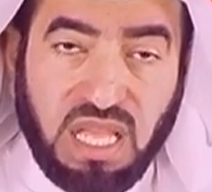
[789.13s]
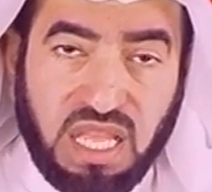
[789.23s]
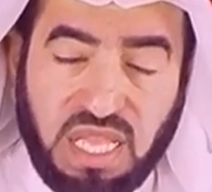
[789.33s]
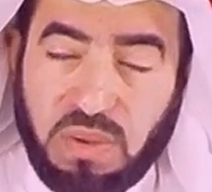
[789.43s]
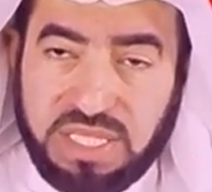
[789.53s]

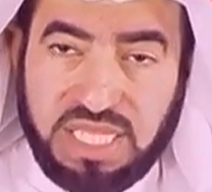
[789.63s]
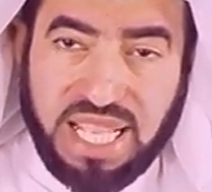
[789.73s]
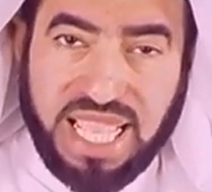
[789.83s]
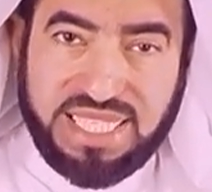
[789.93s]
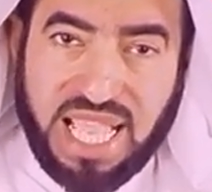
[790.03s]
and they would
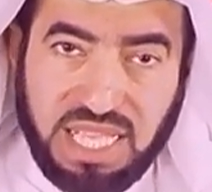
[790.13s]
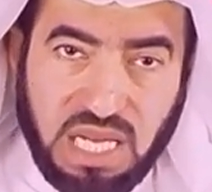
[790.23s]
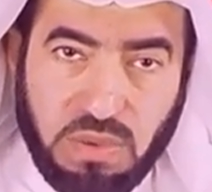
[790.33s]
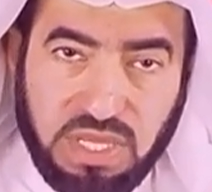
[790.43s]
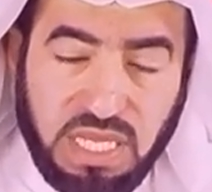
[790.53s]
get
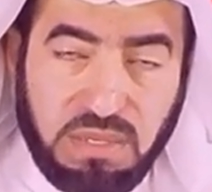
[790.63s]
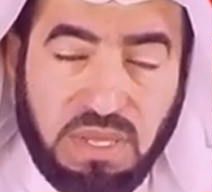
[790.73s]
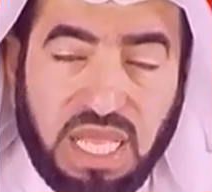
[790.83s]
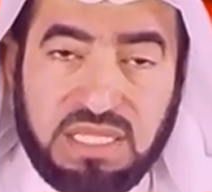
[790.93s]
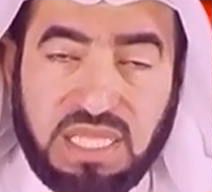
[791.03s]
angry with him,
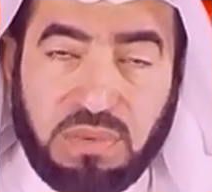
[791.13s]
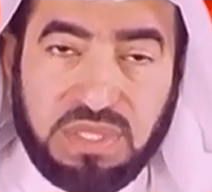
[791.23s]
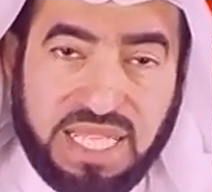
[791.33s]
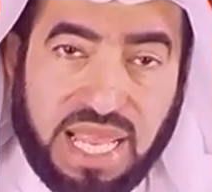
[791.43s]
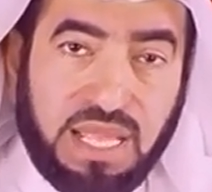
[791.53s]
and they
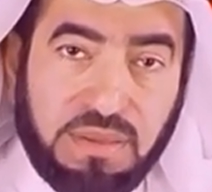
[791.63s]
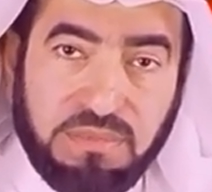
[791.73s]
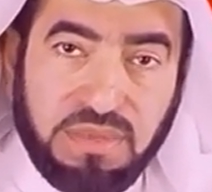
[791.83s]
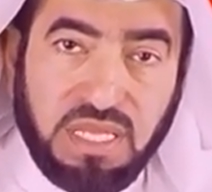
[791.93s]
would kill him.